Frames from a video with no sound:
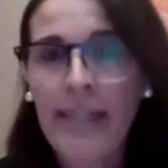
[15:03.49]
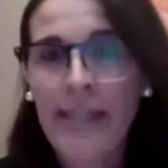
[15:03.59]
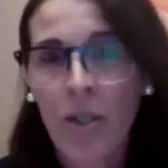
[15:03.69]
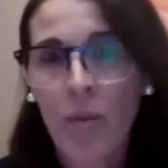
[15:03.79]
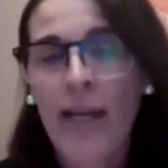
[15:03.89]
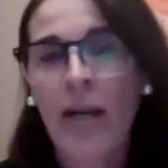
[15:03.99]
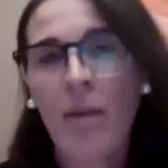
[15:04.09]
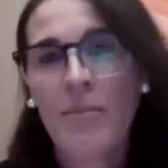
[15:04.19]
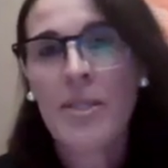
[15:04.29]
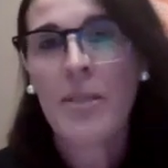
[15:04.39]
a year when
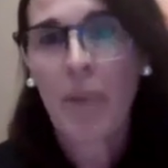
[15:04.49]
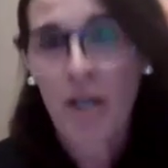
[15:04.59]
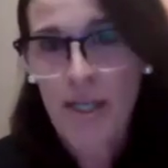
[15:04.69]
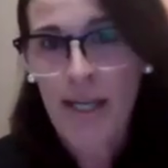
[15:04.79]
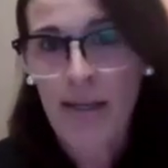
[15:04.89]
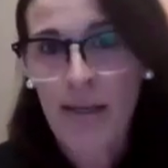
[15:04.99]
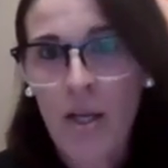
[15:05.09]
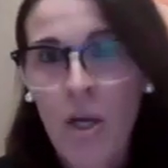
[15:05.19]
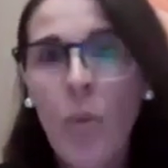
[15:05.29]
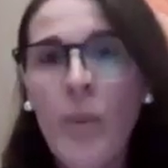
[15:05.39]
it comes to
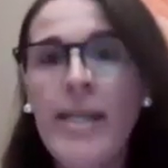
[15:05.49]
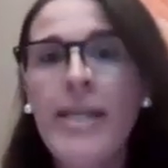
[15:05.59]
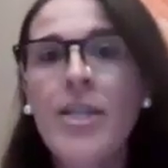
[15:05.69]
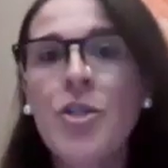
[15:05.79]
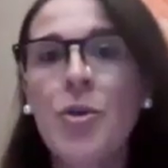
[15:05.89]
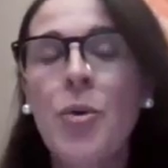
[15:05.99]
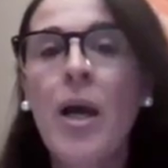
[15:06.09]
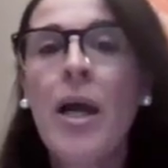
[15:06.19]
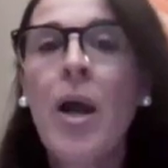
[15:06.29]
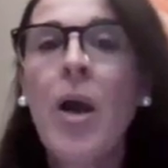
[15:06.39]
budgeting. We need
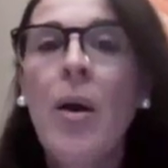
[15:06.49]
to